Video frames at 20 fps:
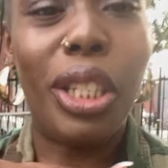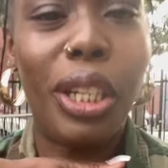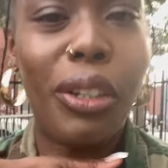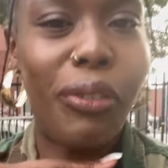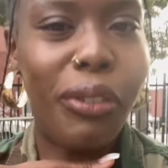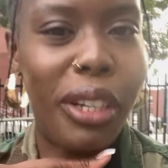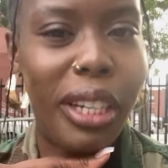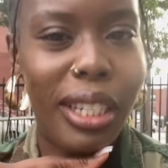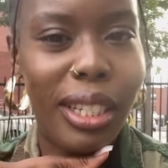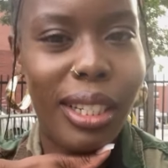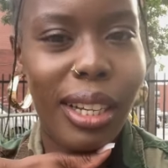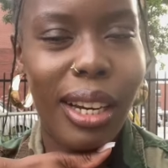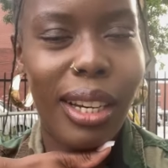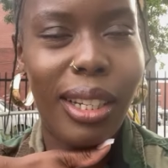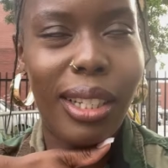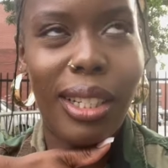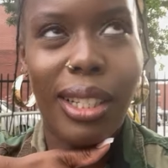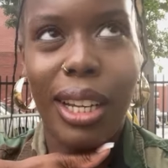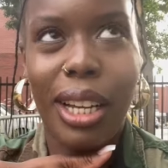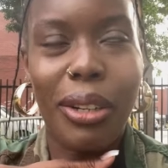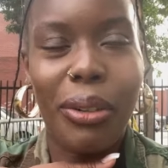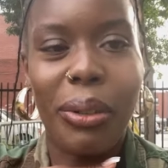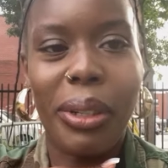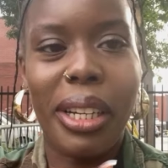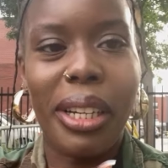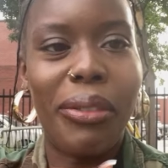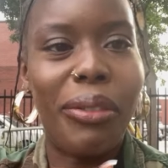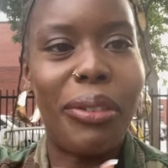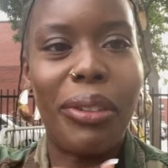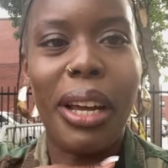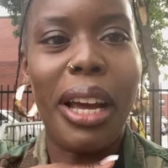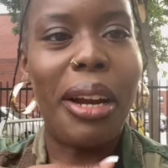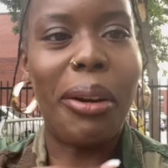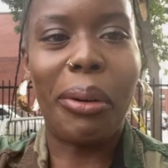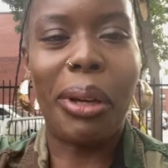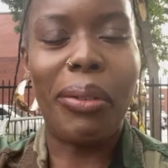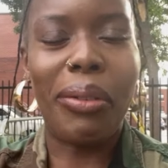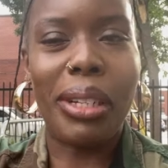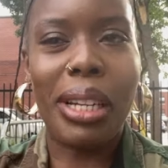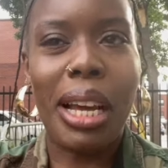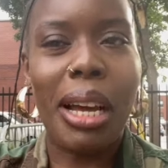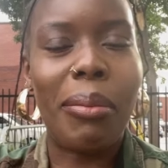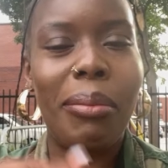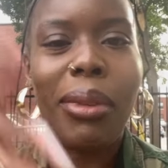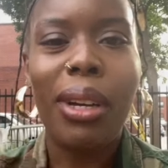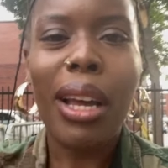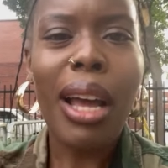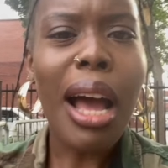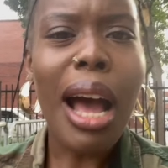there for the aesthetics. I don't give a damn.